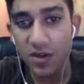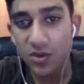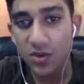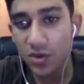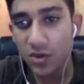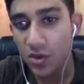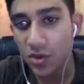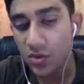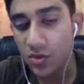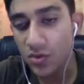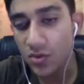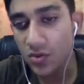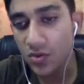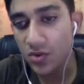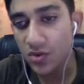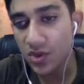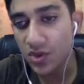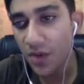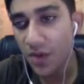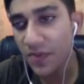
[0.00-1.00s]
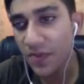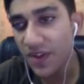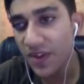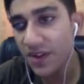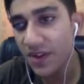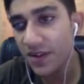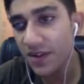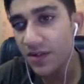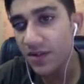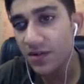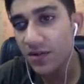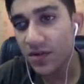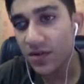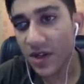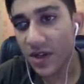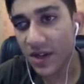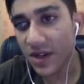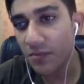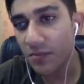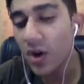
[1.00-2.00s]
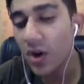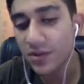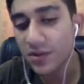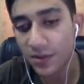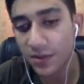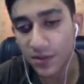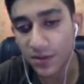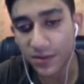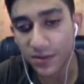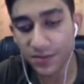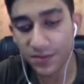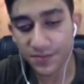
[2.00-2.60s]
to something in bundle.